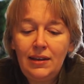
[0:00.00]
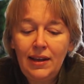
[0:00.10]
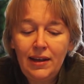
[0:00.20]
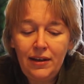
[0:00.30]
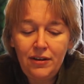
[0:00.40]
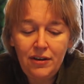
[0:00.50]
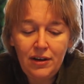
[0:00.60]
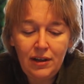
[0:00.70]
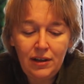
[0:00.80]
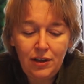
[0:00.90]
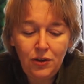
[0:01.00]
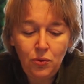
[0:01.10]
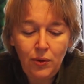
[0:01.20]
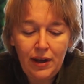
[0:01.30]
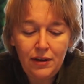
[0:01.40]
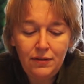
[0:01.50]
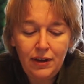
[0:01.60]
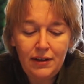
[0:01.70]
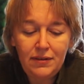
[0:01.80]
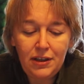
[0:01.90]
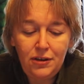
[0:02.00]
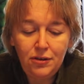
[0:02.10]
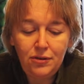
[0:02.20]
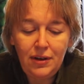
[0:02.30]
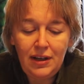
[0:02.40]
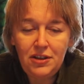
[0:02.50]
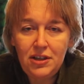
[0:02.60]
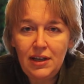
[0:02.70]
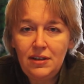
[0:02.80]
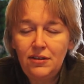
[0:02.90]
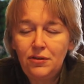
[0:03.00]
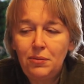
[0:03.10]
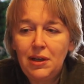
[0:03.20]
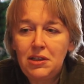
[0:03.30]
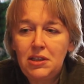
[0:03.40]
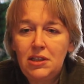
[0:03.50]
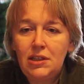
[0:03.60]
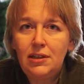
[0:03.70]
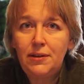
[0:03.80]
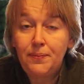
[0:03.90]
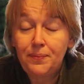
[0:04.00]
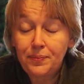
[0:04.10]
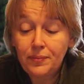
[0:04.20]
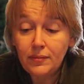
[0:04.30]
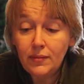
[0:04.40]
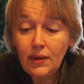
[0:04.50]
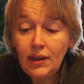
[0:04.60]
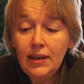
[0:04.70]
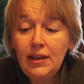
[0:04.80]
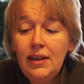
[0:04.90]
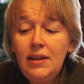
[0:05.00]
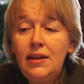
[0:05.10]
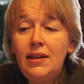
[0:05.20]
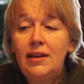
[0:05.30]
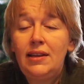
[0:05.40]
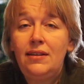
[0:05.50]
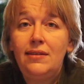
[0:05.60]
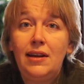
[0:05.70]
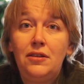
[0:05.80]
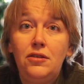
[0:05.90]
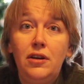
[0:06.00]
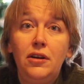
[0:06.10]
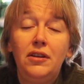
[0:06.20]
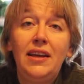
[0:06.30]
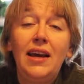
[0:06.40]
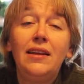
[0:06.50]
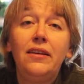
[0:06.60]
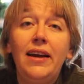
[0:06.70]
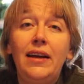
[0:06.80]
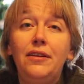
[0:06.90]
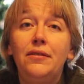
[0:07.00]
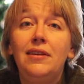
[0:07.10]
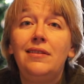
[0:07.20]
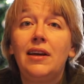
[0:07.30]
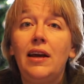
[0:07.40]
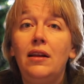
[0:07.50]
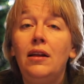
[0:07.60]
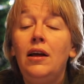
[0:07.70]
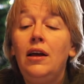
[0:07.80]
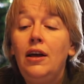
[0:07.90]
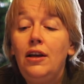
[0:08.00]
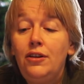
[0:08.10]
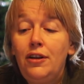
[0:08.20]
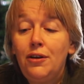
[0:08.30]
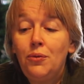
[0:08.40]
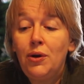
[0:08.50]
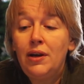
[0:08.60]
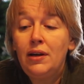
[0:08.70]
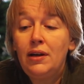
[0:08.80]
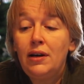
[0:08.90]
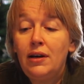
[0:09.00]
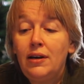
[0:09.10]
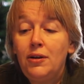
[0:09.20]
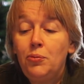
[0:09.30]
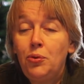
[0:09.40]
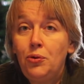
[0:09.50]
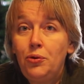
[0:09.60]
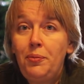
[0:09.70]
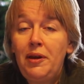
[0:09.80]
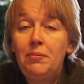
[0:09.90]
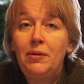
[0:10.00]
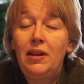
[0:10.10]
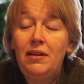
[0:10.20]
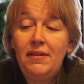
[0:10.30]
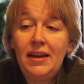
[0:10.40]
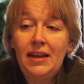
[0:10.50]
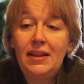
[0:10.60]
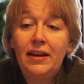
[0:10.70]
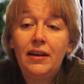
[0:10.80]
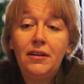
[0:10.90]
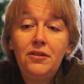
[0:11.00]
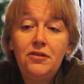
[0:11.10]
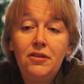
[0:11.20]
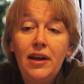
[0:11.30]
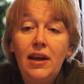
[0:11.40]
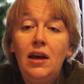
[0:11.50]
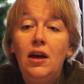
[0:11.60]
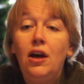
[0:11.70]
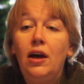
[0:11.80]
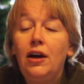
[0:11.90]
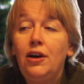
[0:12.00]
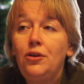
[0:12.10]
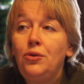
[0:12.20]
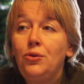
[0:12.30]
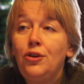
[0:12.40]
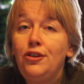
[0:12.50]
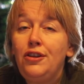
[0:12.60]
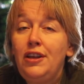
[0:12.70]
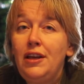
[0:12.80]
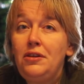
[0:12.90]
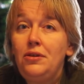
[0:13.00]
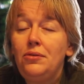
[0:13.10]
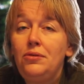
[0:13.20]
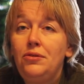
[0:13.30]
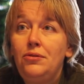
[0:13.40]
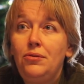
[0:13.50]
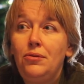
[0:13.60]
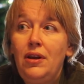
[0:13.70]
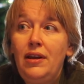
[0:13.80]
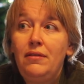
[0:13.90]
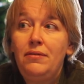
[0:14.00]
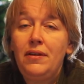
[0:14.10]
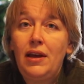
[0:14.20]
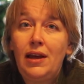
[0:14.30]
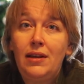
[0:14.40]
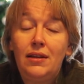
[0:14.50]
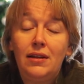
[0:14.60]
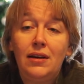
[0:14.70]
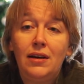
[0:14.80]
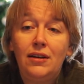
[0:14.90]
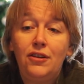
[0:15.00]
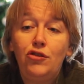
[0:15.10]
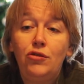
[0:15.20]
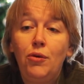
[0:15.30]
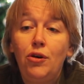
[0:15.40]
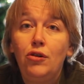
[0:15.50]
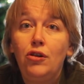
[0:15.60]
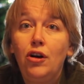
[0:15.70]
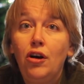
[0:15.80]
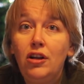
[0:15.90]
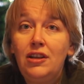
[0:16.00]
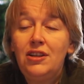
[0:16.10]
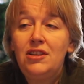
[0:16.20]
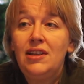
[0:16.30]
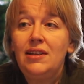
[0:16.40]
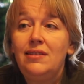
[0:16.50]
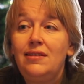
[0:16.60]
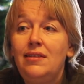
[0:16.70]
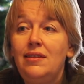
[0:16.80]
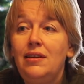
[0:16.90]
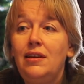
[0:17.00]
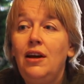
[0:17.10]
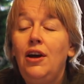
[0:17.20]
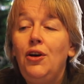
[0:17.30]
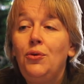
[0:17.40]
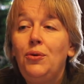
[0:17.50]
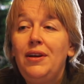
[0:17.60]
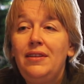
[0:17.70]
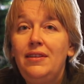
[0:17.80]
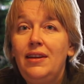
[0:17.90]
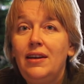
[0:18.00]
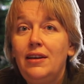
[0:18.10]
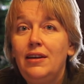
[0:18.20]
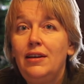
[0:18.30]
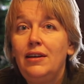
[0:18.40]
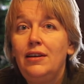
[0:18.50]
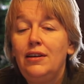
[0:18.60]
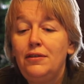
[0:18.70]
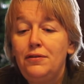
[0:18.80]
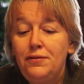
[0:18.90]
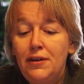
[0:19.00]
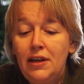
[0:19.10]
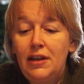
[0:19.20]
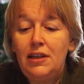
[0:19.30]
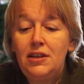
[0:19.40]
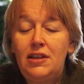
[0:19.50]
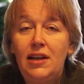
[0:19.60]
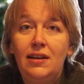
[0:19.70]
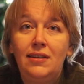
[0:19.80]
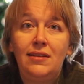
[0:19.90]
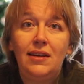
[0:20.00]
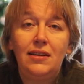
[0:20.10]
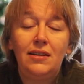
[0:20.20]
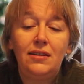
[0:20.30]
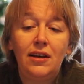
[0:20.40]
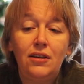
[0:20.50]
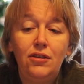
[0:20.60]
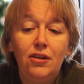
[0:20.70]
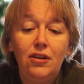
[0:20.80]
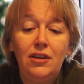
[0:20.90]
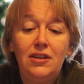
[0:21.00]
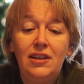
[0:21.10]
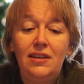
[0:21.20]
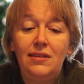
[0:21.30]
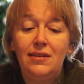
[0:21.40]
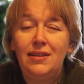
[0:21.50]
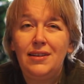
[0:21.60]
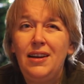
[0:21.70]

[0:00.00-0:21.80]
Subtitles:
their way of life did not really change so much in the 19th century. On the other end of the scale, there were poor people living in the country who continued to live in small cottages with the furnishings and technologies